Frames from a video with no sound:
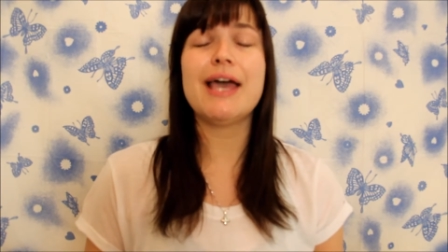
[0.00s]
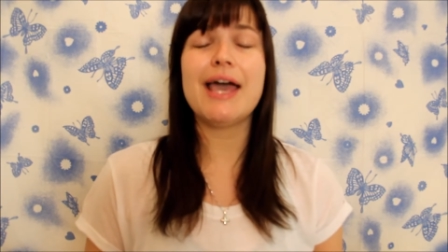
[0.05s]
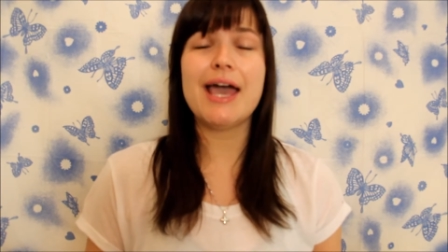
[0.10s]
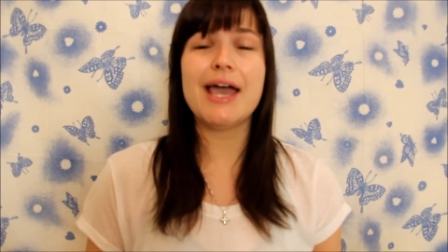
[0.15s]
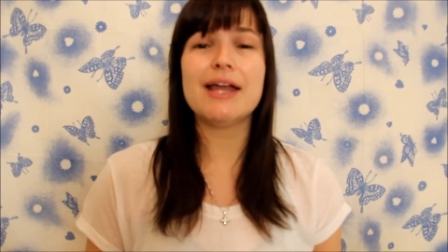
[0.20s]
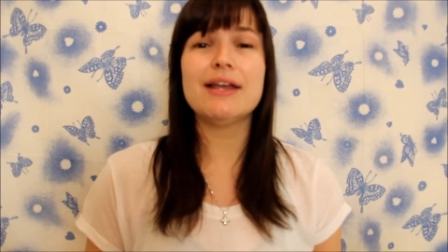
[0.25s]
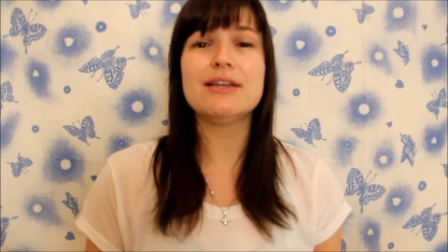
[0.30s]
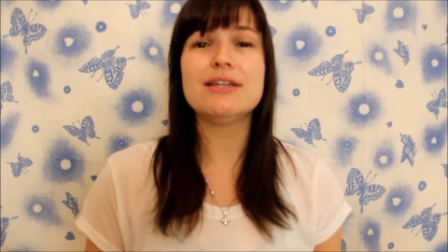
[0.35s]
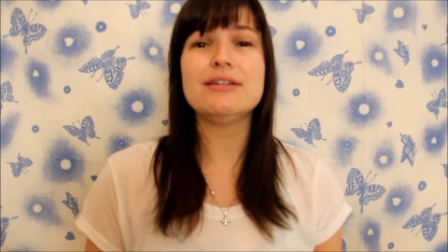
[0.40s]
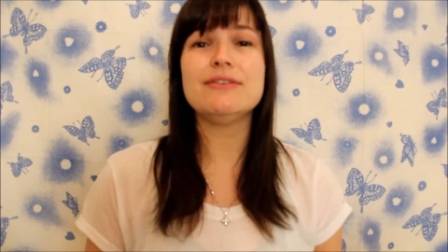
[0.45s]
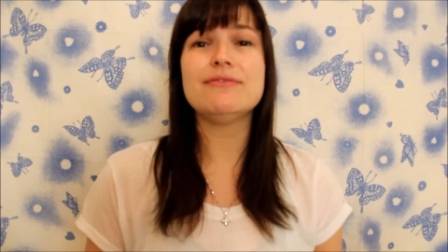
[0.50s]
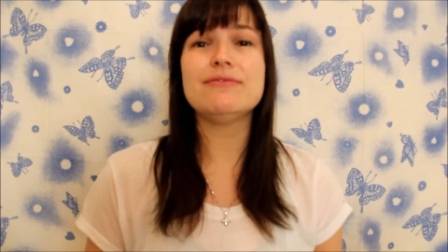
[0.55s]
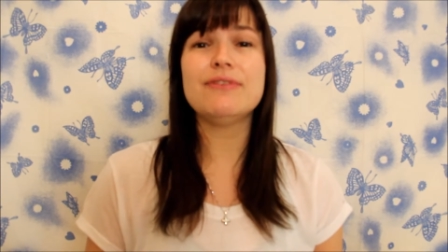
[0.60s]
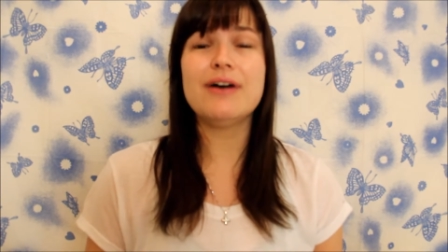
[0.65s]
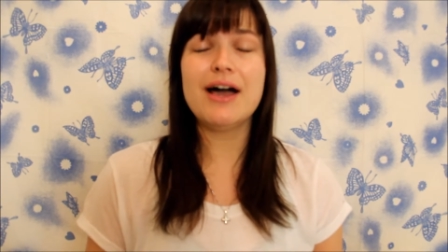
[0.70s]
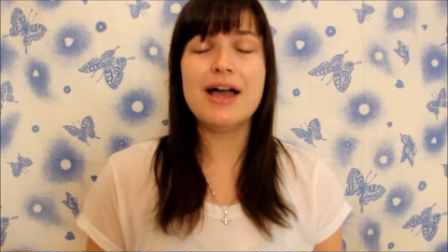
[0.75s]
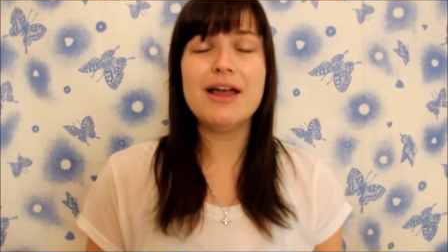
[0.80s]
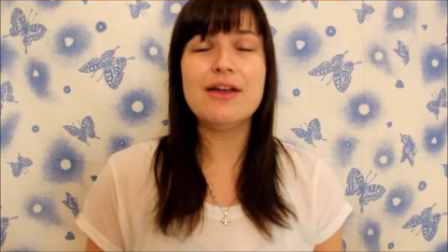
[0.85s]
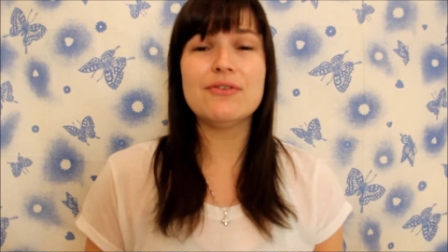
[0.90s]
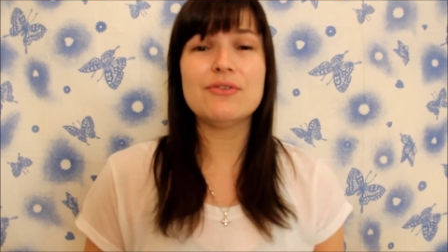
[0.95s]

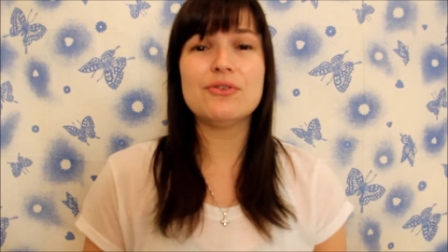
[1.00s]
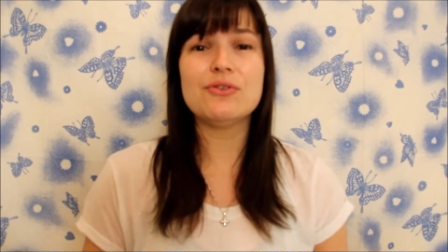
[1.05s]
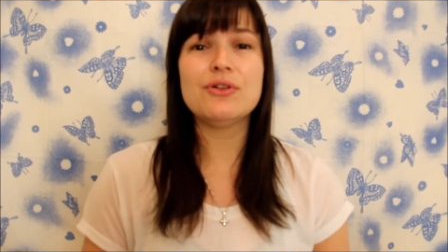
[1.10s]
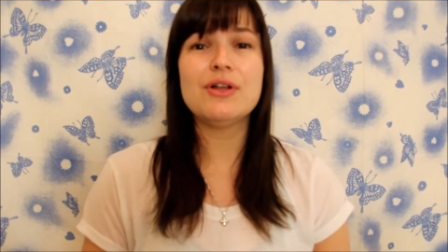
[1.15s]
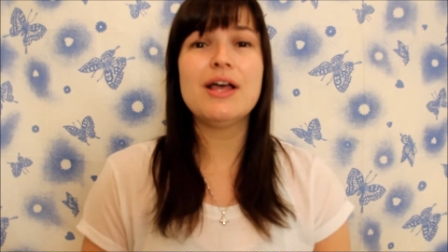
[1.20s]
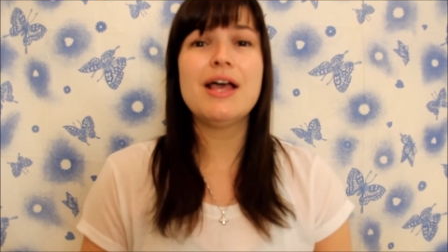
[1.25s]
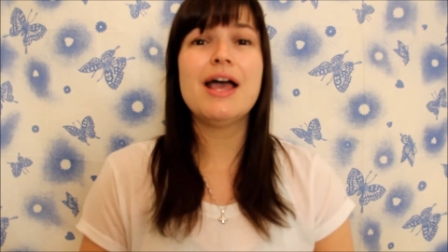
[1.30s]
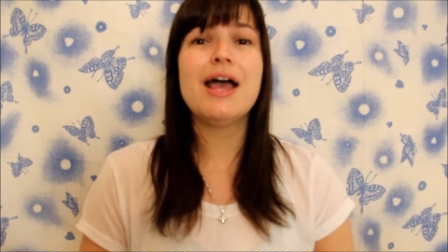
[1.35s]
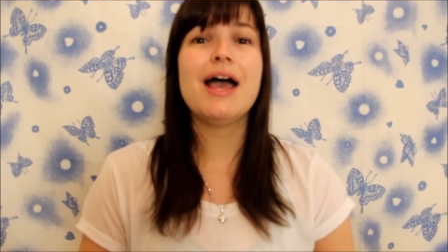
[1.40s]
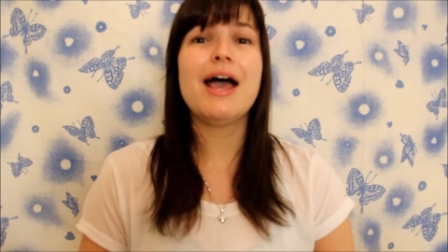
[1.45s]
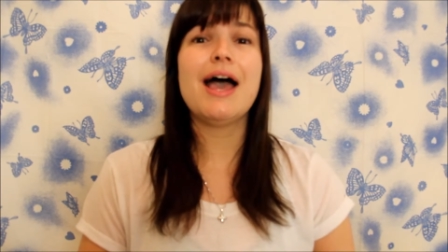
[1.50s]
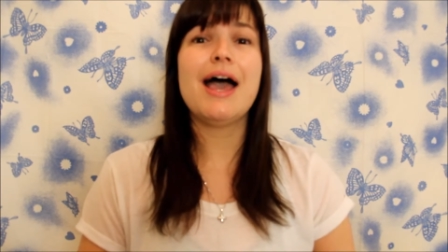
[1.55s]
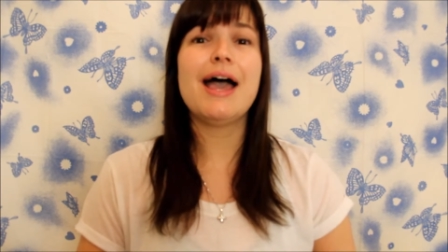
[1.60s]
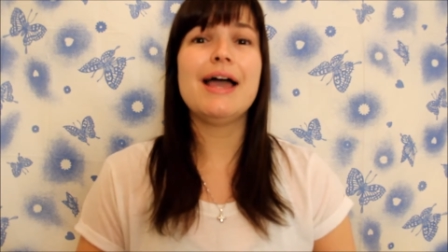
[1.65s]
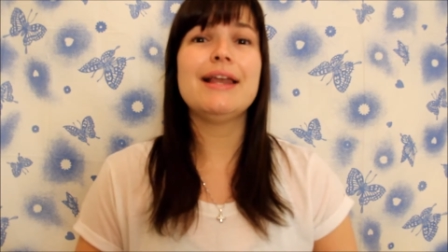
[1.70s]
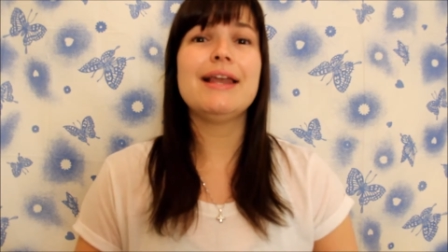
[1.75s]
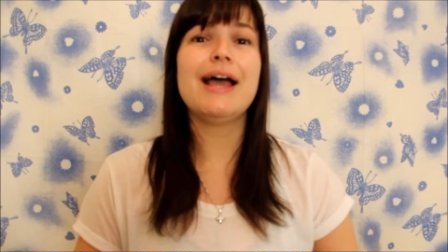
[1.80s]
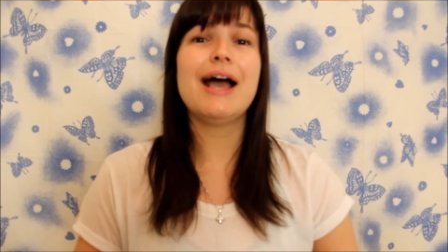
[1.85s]
antiviral, and